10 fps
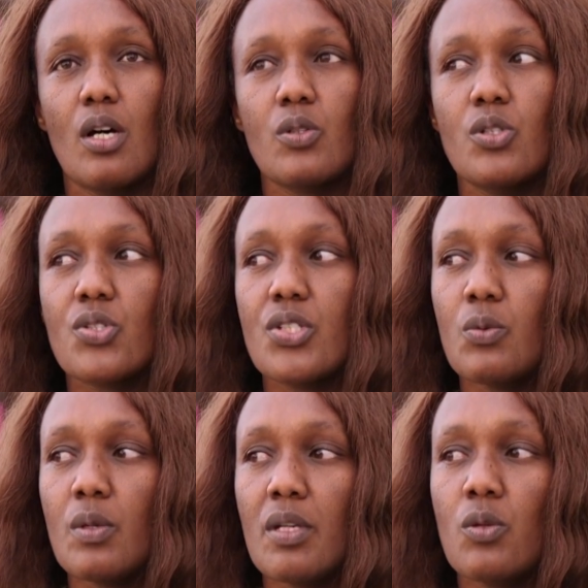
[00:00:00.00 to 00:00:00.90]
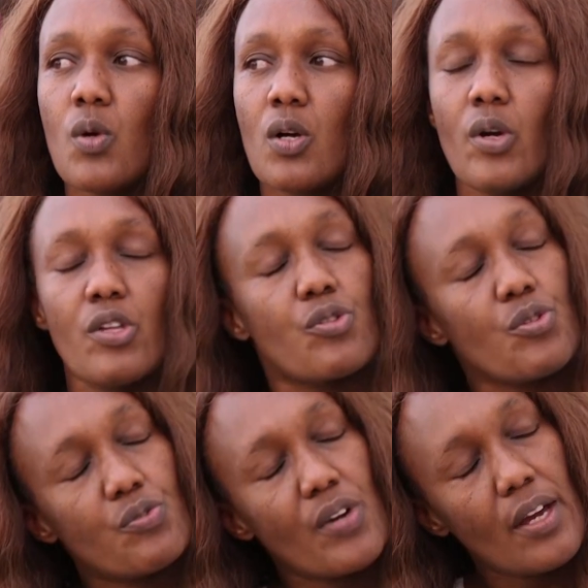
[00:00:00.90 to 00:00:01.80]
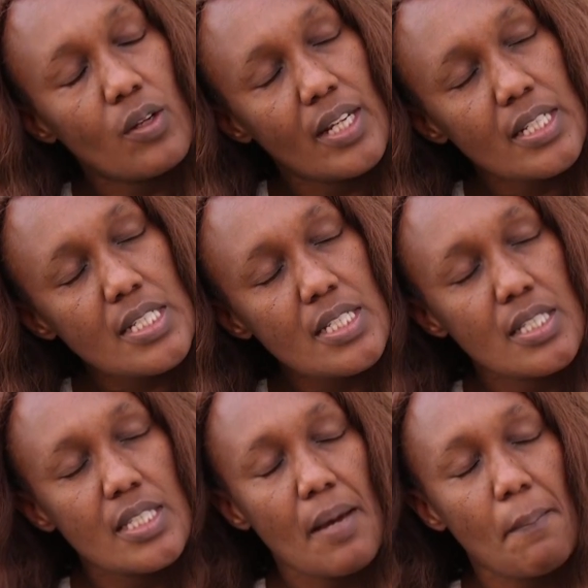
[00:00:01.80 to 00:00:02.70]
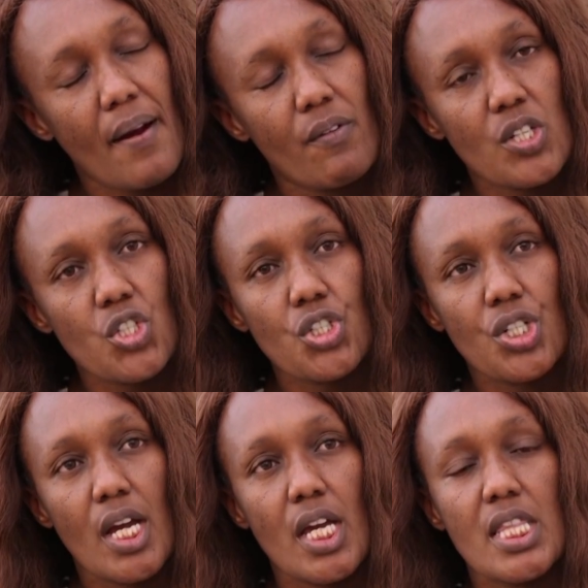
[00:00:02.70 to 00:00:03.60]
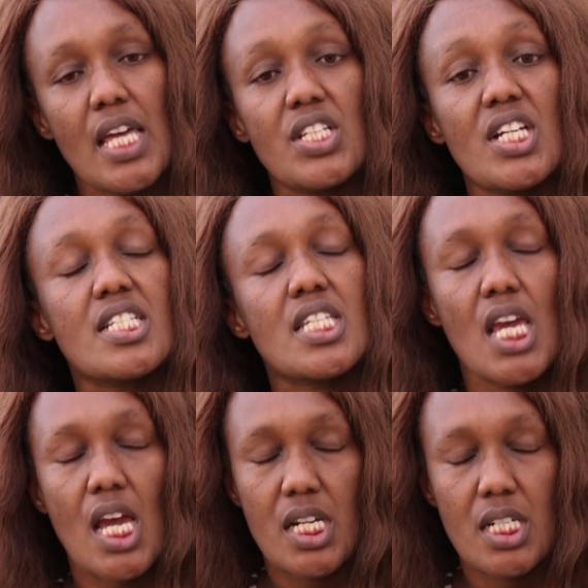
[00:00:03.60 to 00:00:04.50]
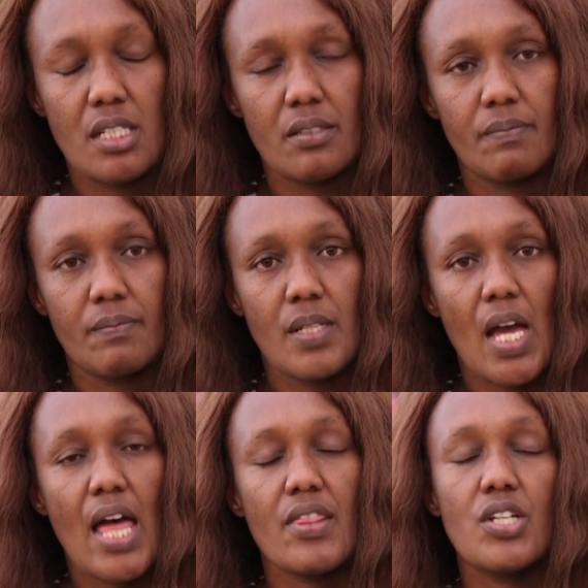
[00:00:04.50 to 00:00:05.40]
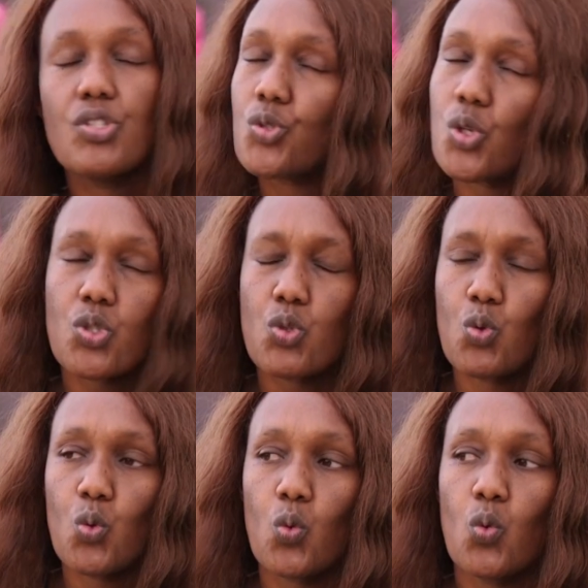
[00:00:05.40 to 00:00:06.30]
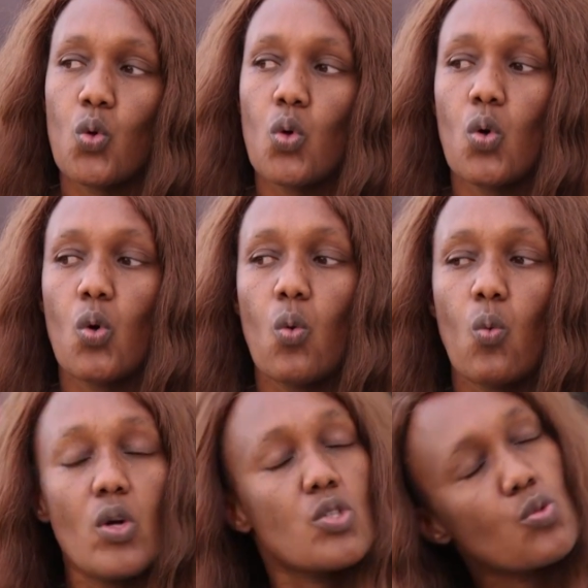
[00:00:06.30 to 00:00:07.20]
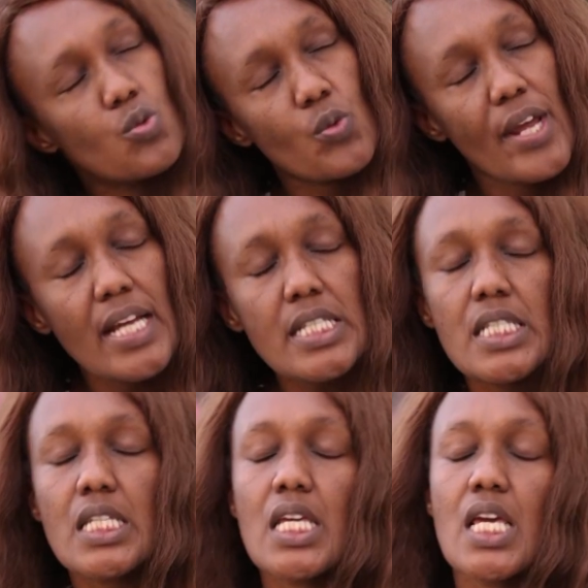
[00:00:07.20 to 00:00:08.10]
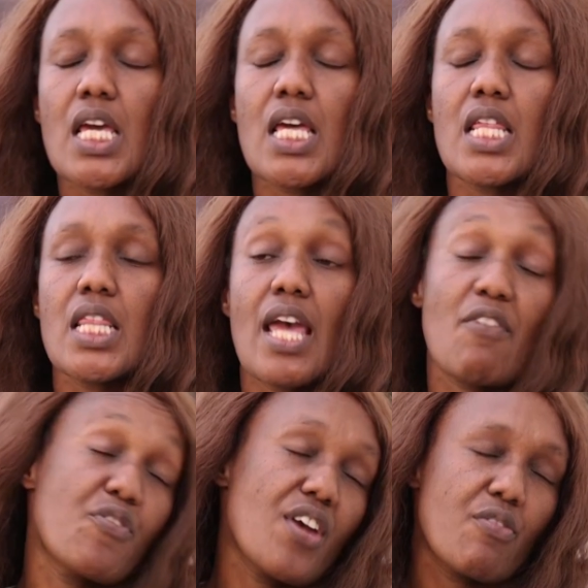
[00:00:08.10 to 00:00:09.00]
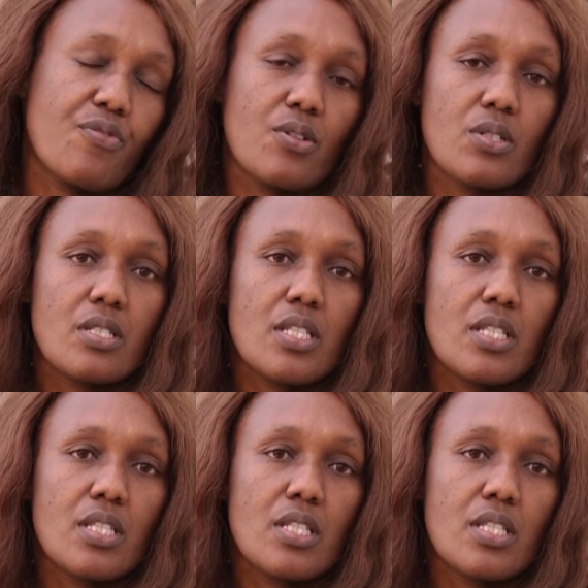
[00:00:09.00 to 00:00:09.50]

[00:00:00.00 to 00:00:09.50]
you see women who are going through violence in their marriage, they are just scared and they do not know what to do next. They are fearful.